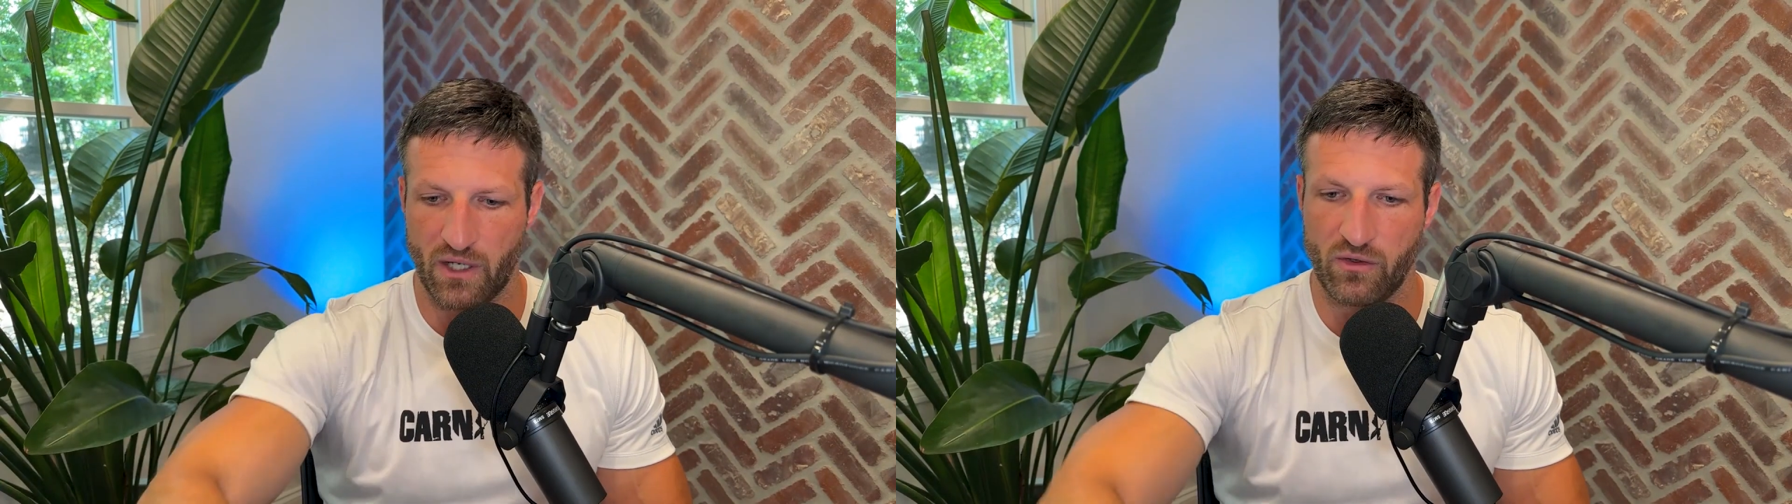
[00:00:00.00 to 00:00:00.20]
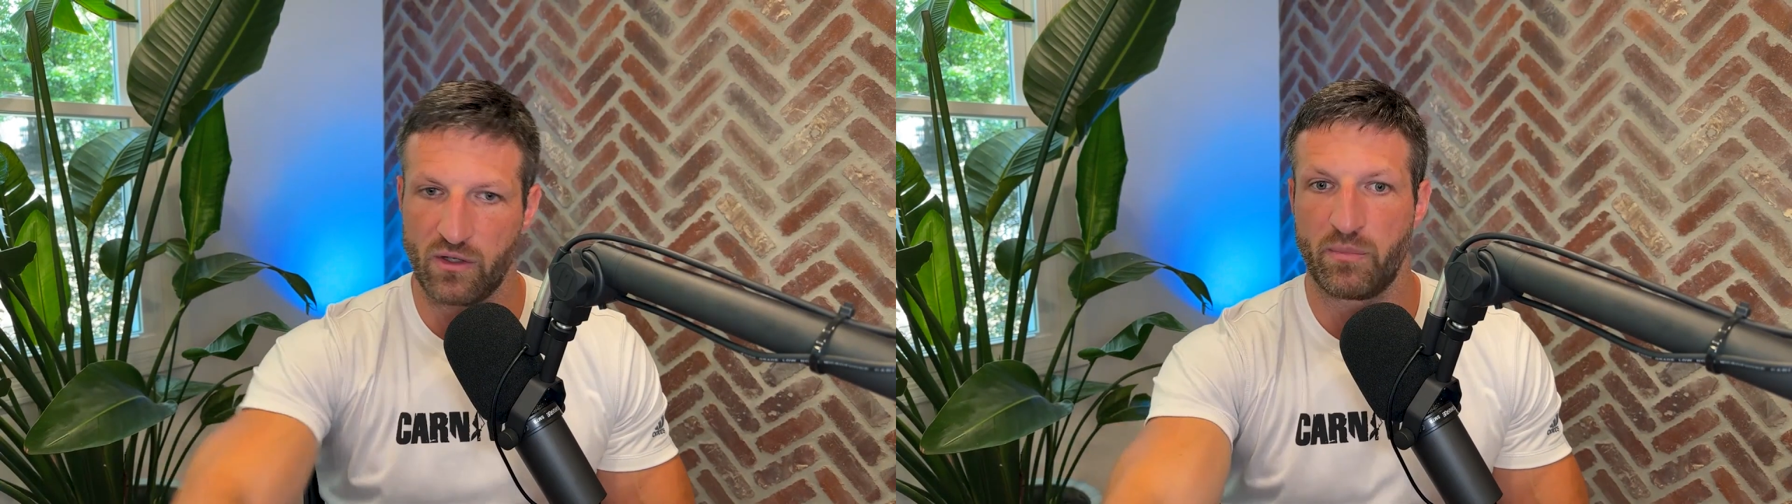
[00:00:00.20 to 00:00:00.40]

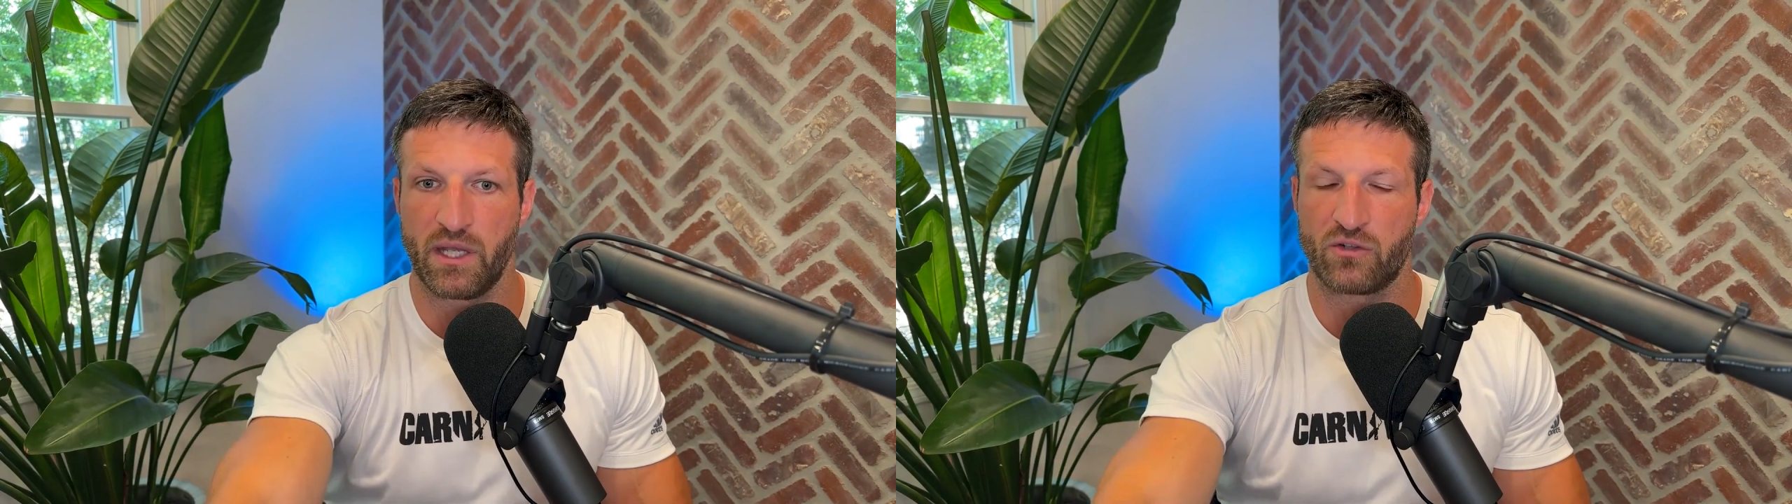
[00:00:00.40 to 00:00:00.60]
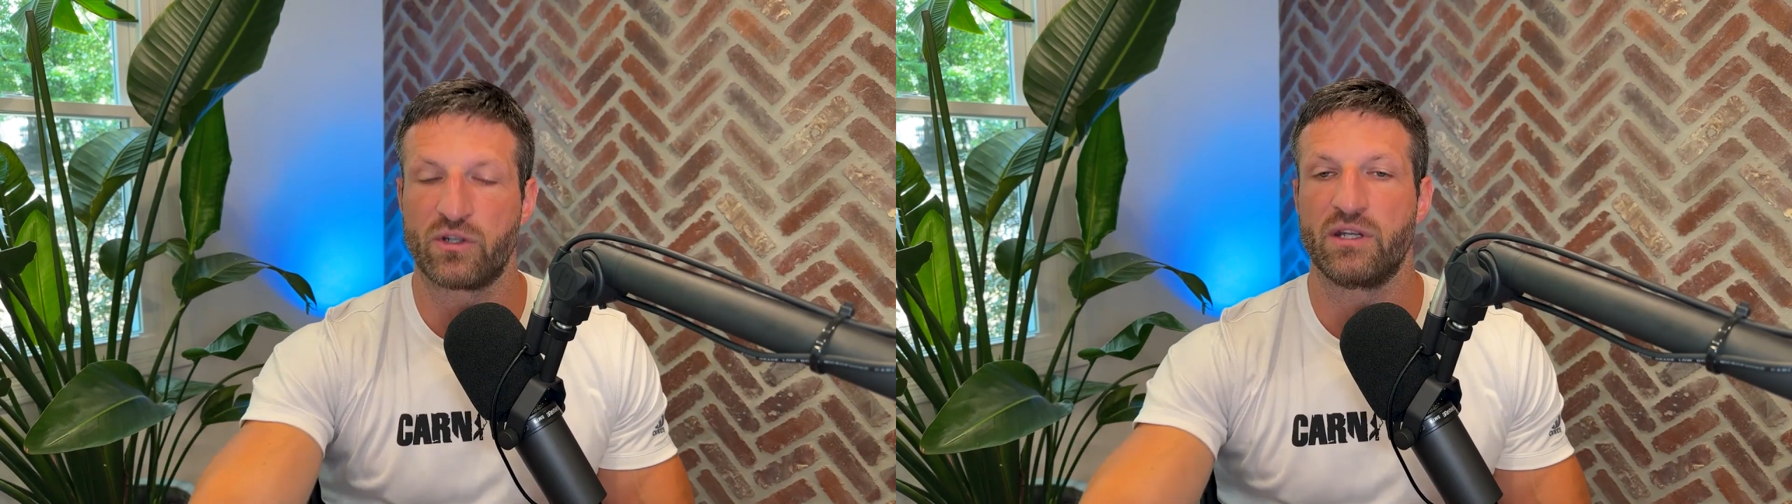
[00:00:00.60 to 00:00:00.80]
down and be
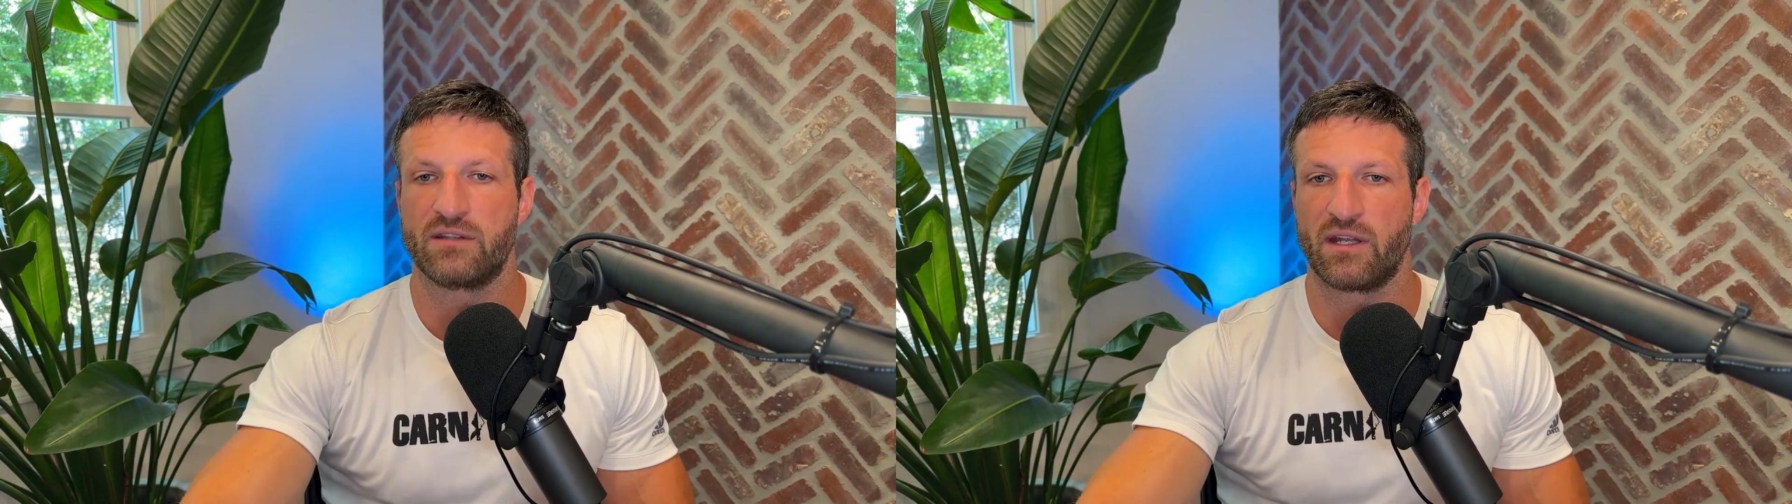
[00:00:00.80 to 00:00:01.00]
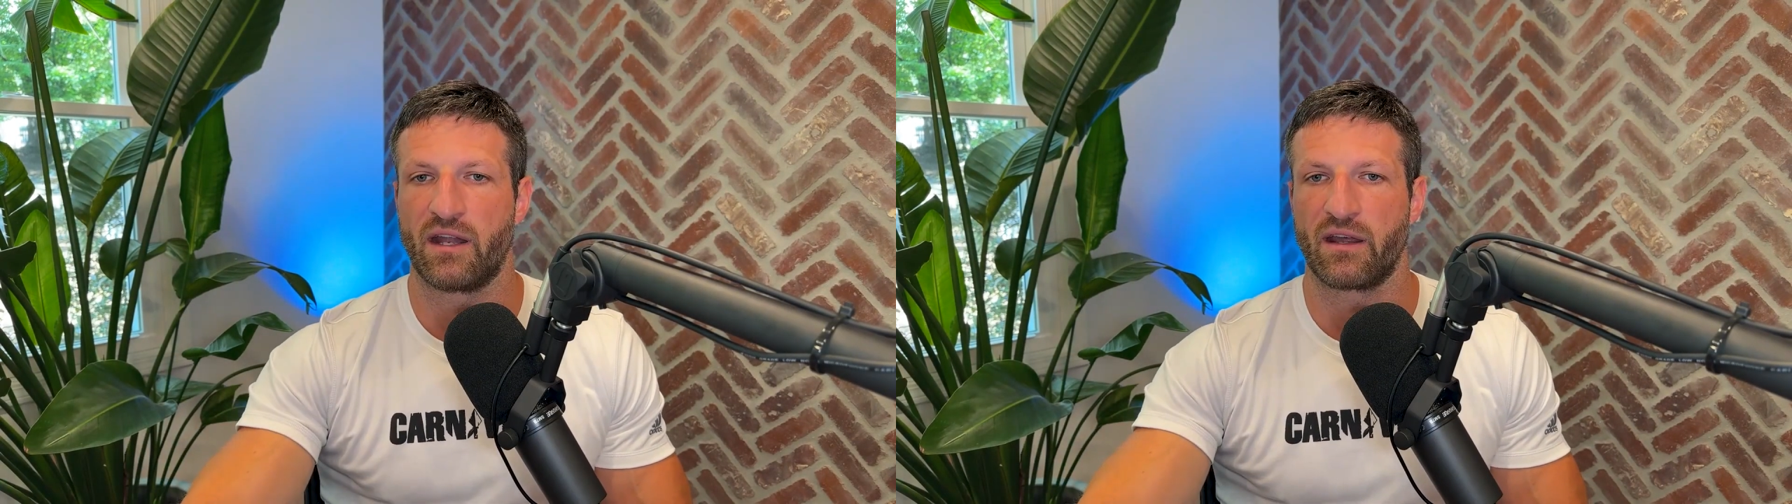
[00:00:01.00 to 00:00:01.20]
underneath
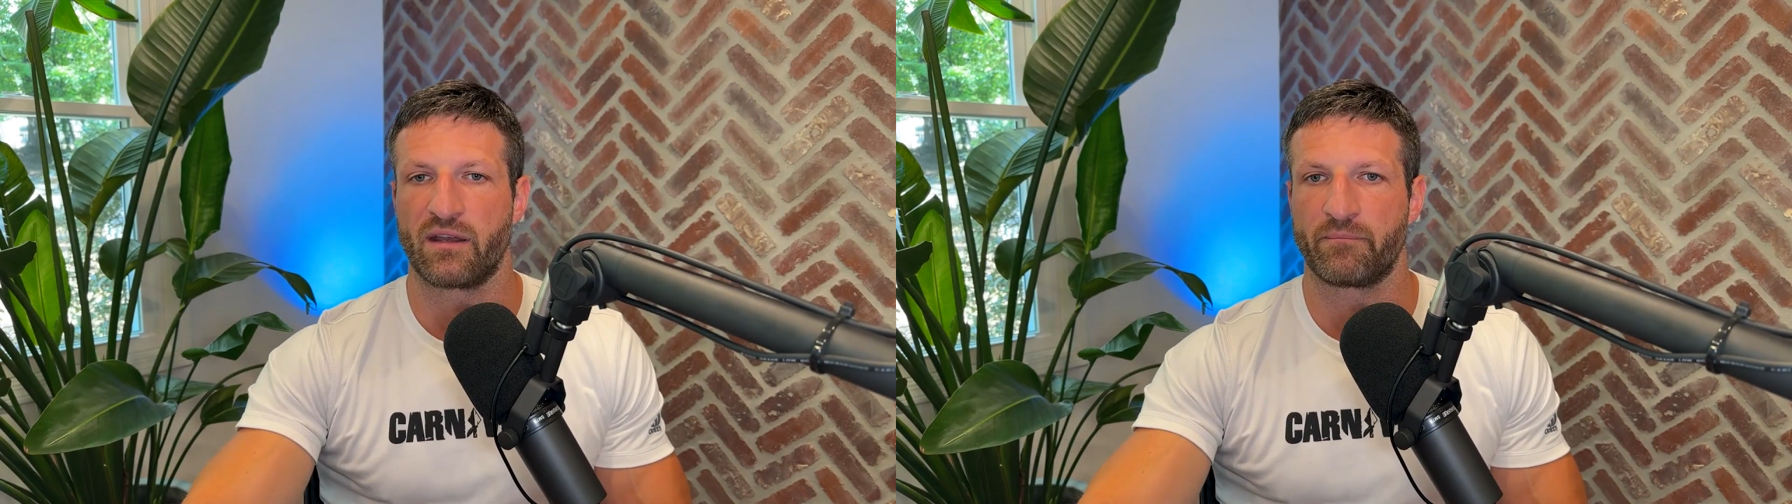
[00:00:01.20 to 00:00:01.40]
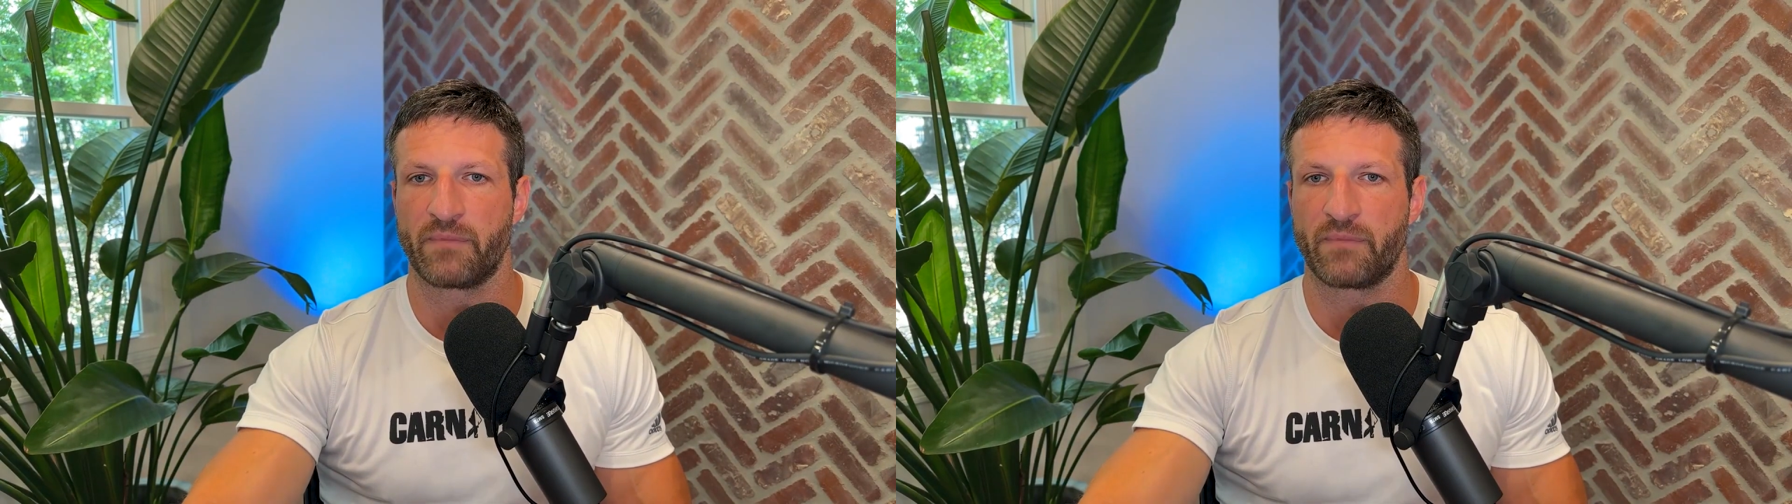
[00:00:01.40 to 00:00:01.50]
the netting.